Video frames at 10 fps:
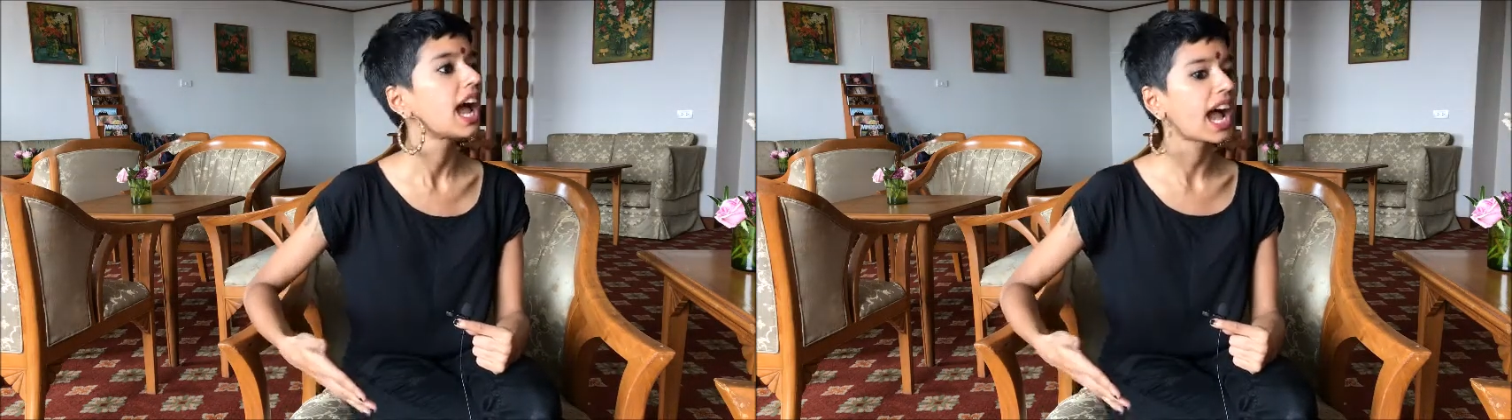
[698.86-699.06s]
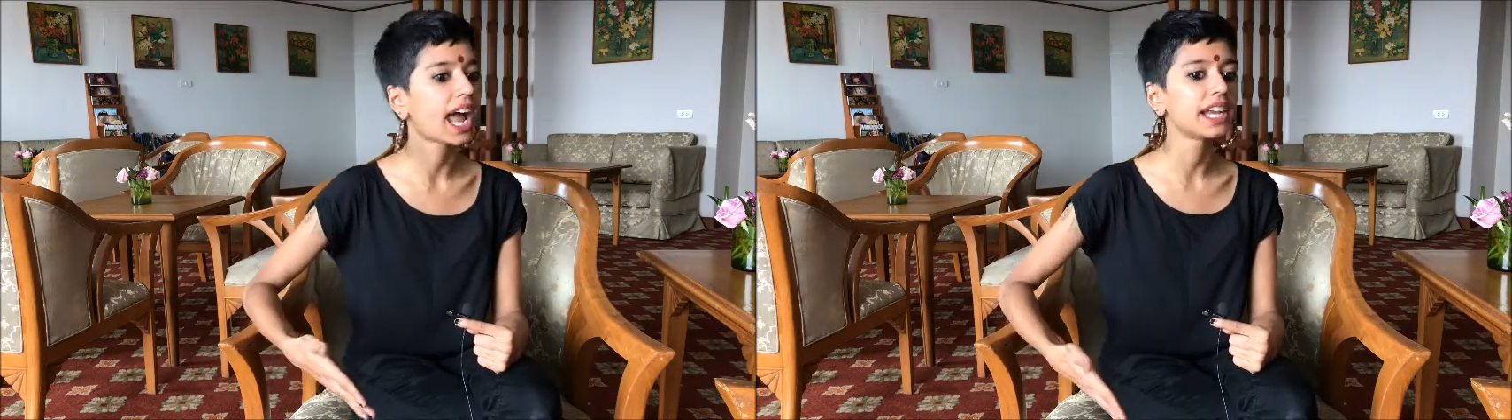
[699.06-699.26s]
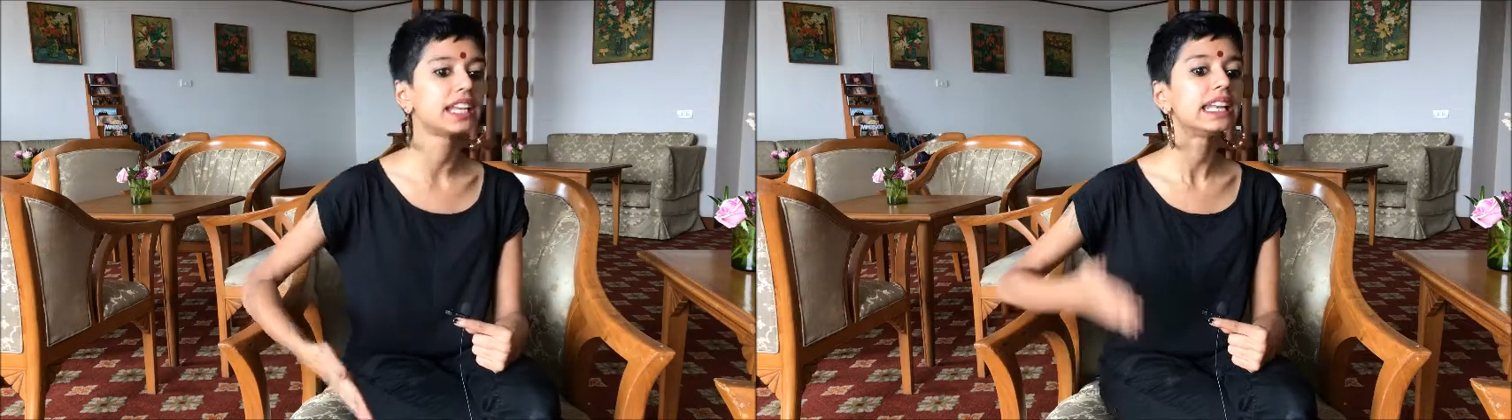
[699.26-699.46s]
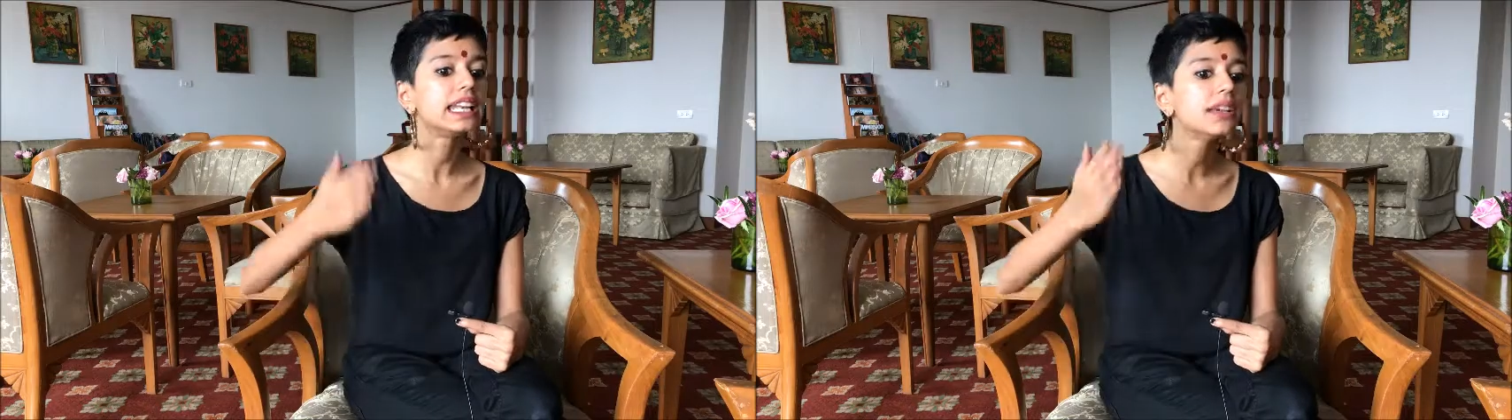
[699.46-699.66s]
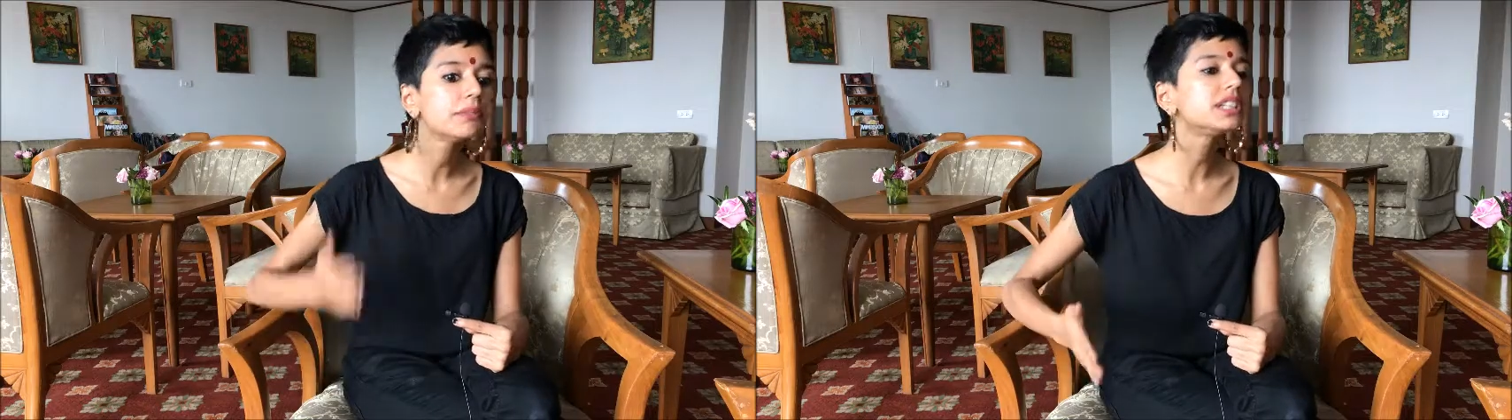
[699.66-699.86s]
and
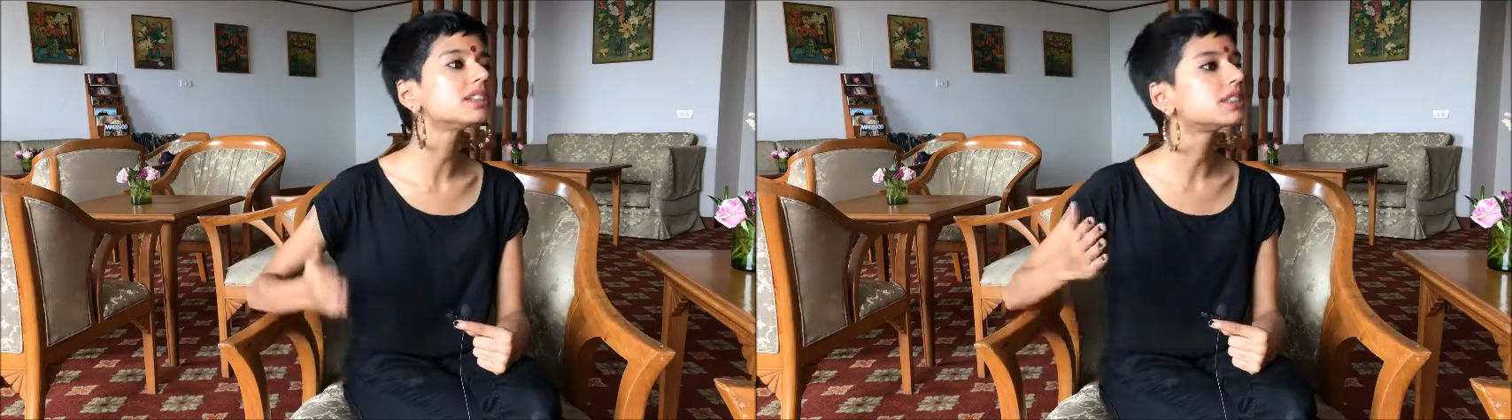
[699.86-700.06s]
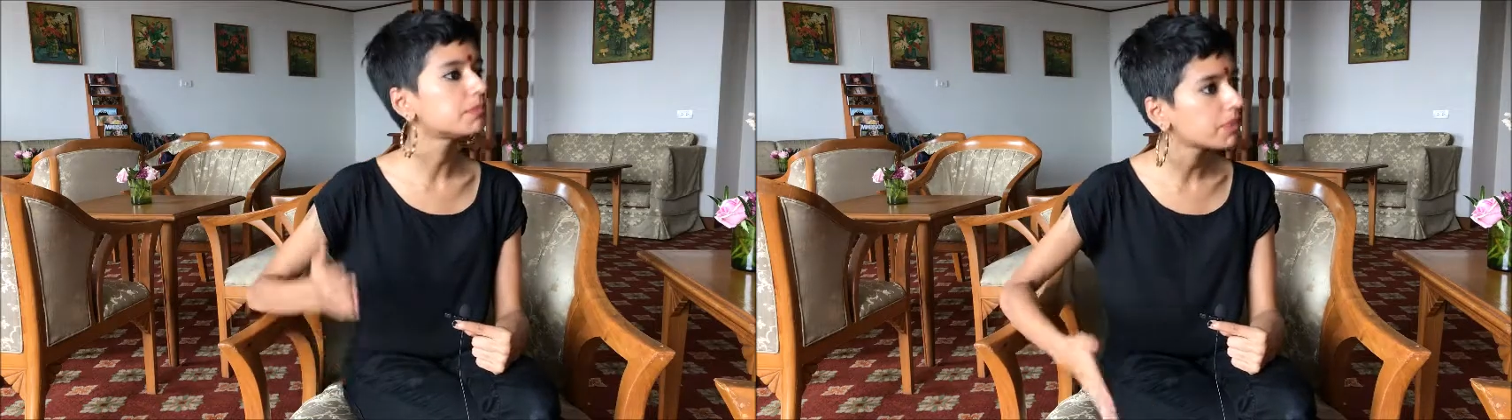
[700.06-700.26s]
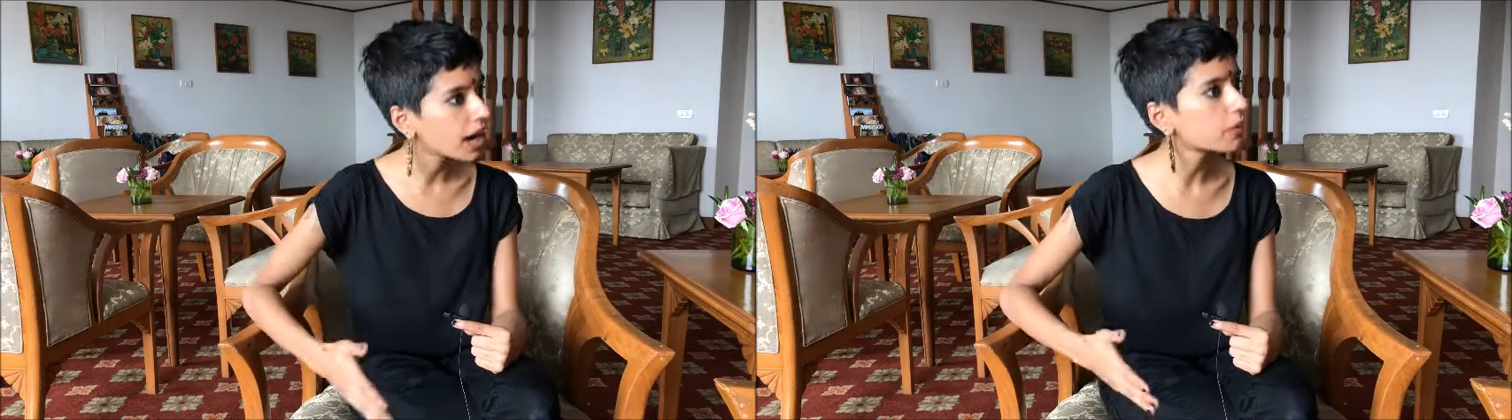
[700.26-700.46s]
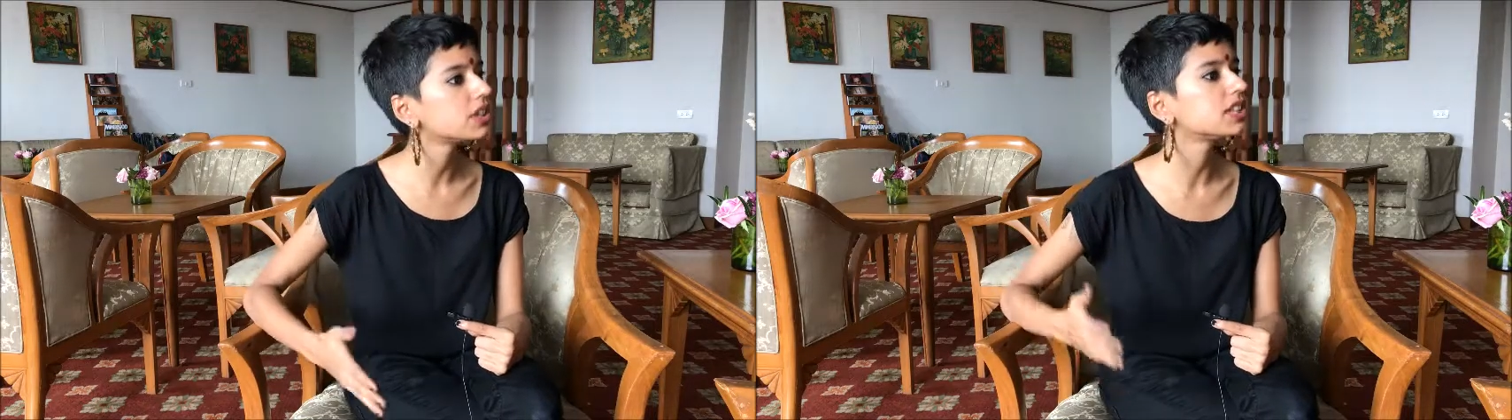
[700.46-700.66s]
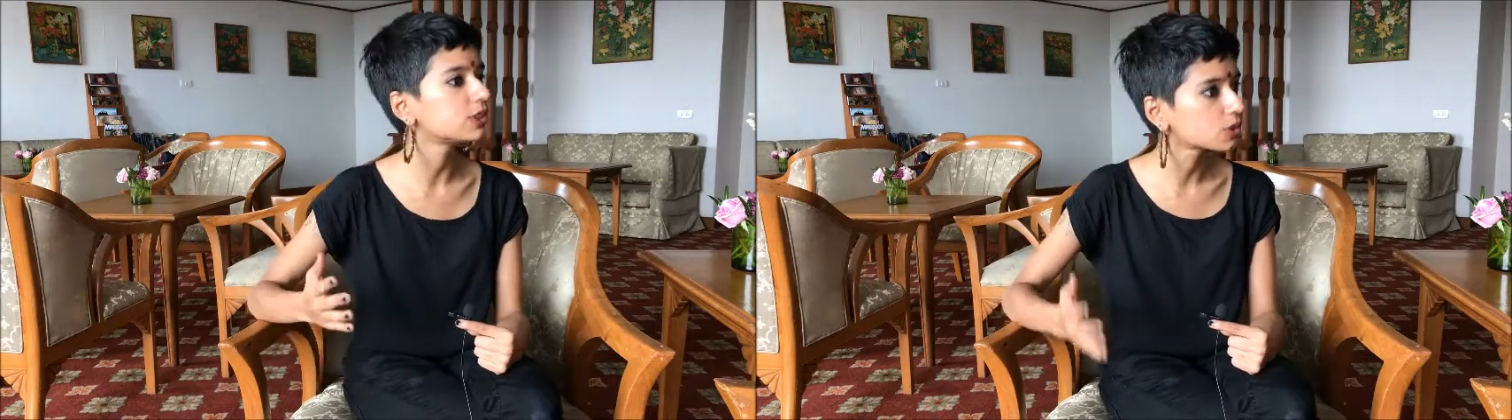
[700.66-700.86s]
limit the
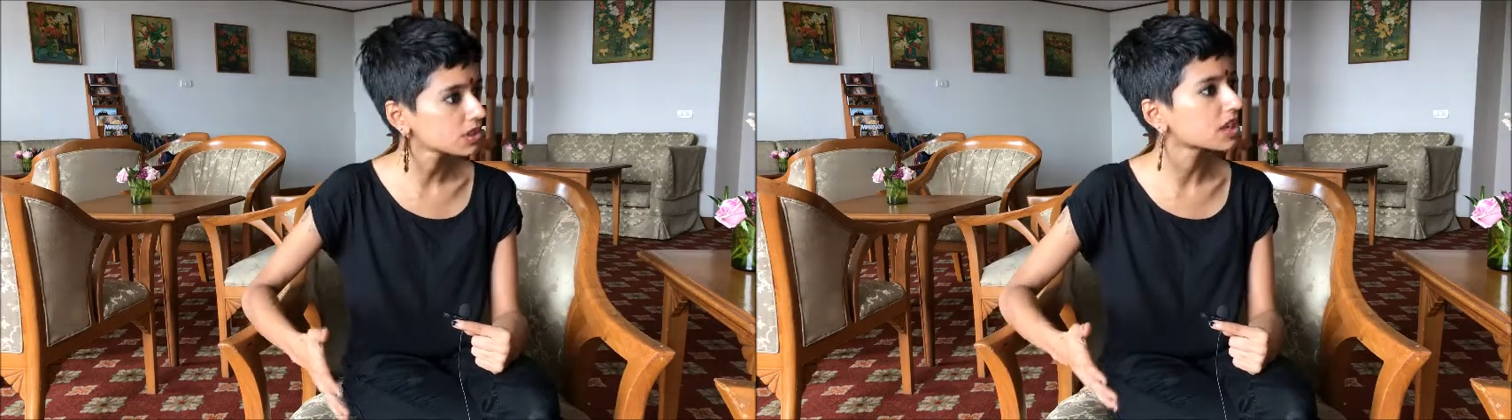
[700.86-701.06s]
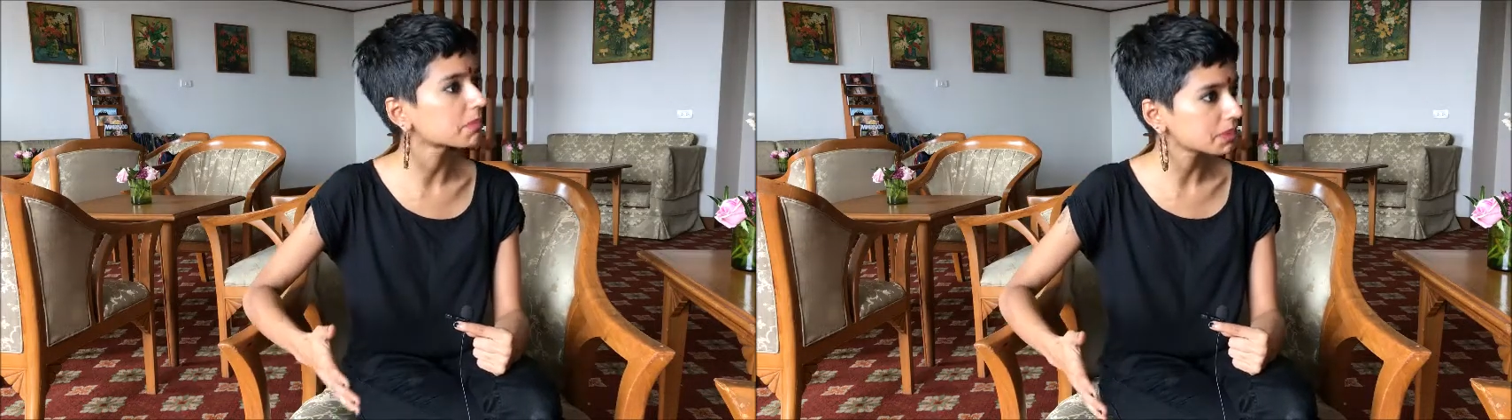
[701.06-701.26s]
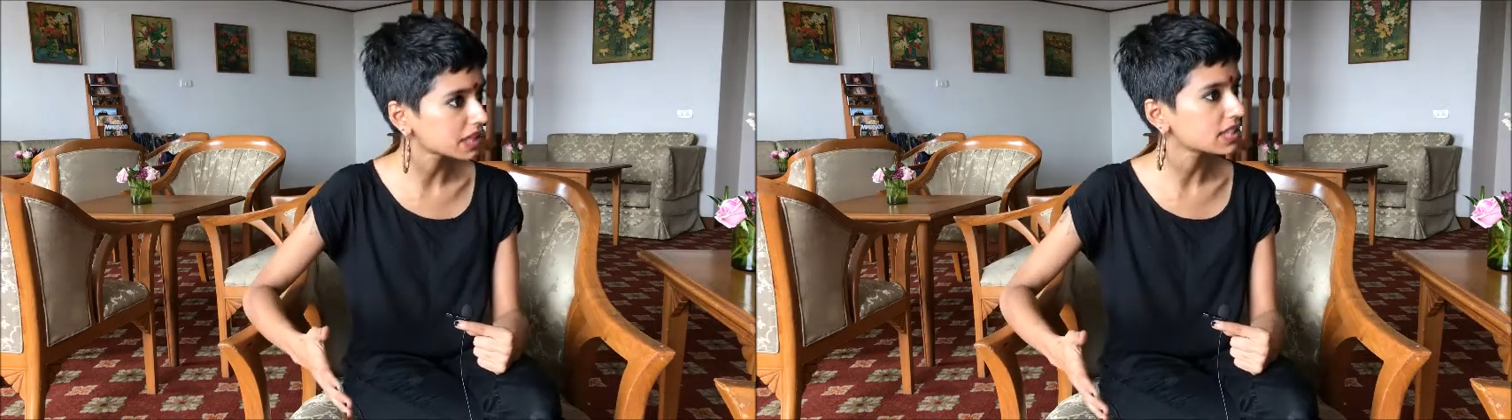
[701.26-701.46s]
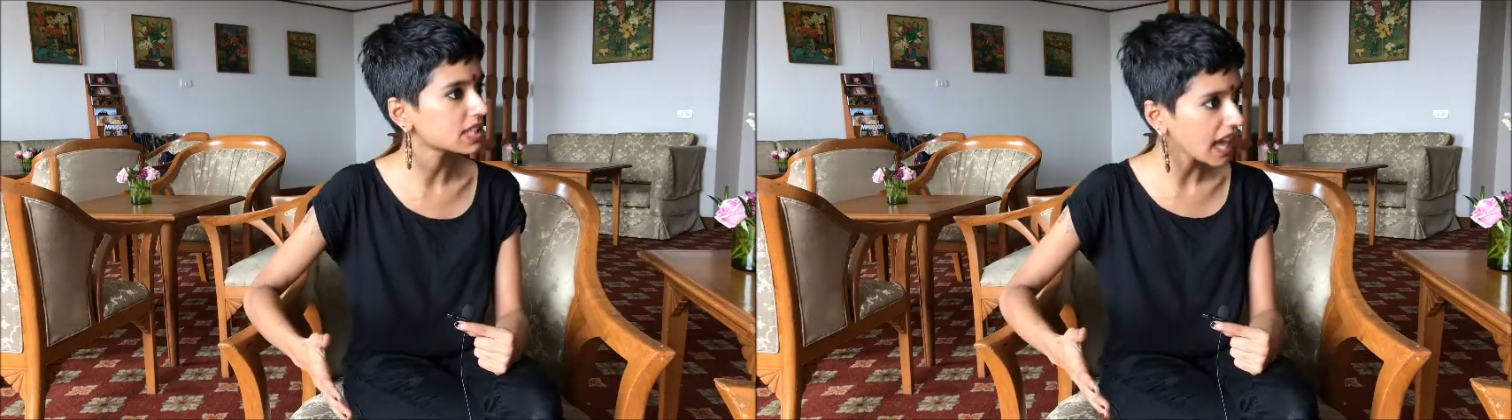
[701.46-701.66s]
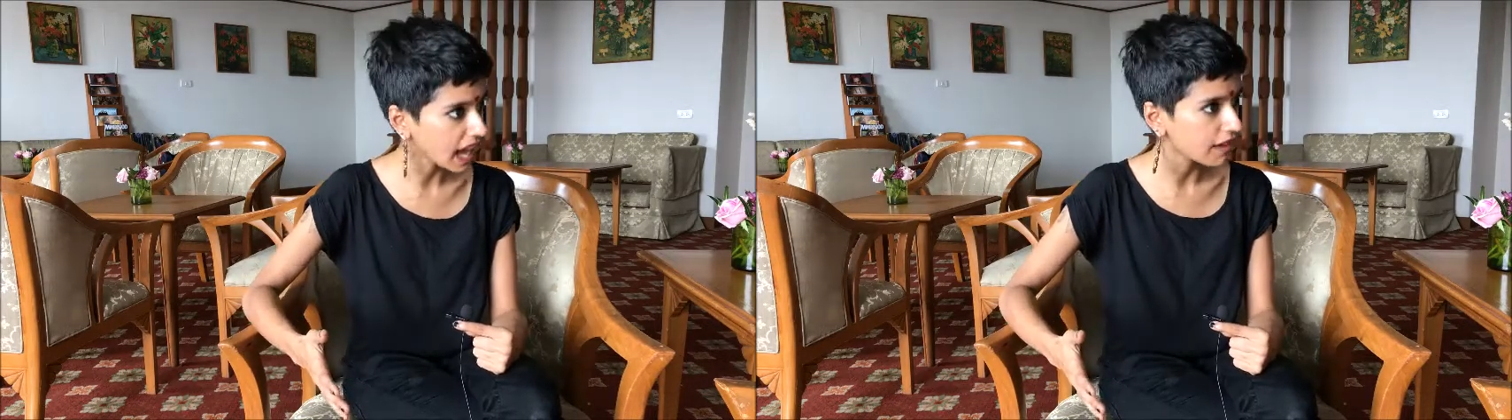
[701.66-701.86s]
power that those companies
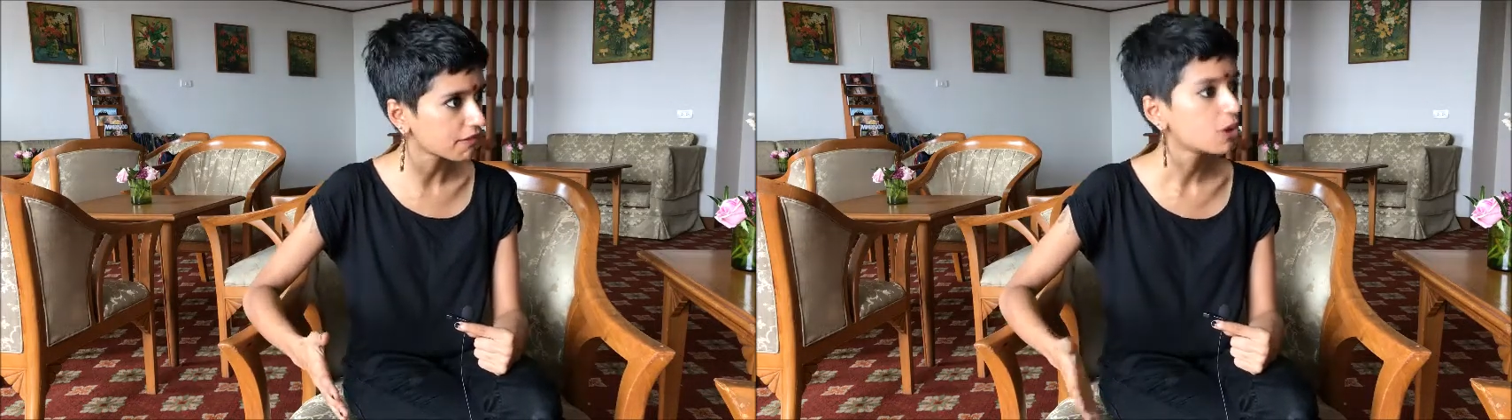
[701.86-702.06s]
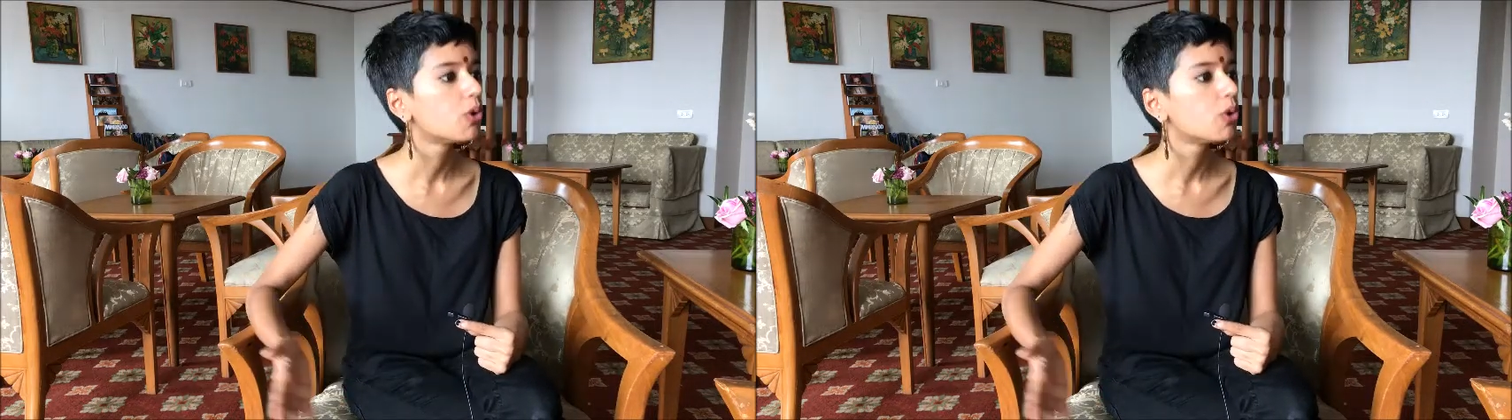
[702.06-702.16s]
have